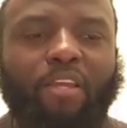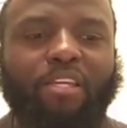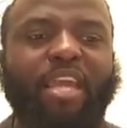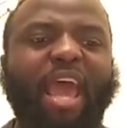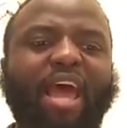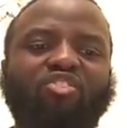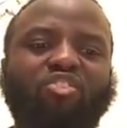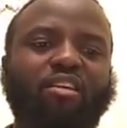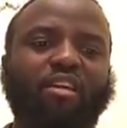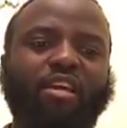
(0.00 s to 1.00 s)

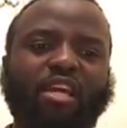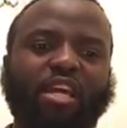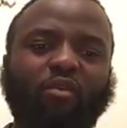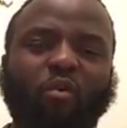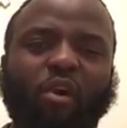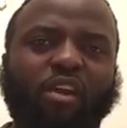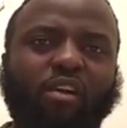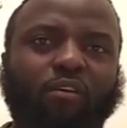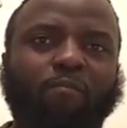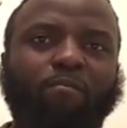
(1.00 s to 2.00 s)
Yes, He
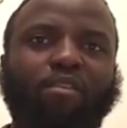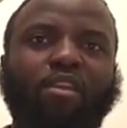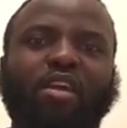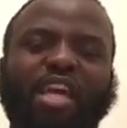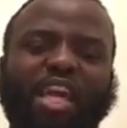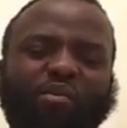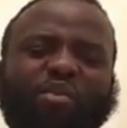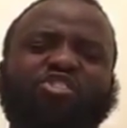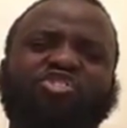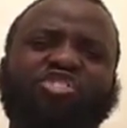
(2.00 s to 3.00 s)
will. He
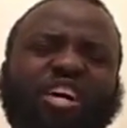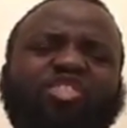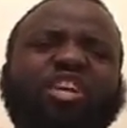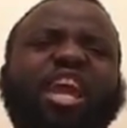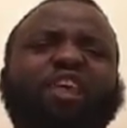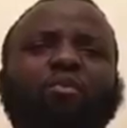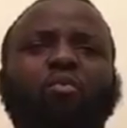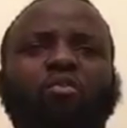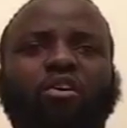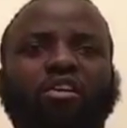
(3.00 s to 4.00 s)
will judge
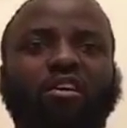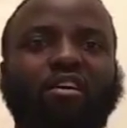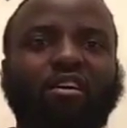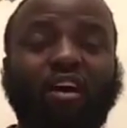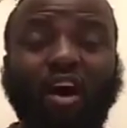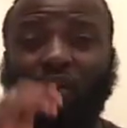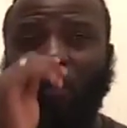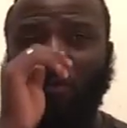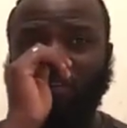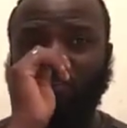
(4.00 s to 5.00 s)
everyone
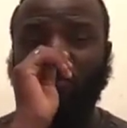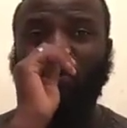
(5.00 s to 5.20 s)
according to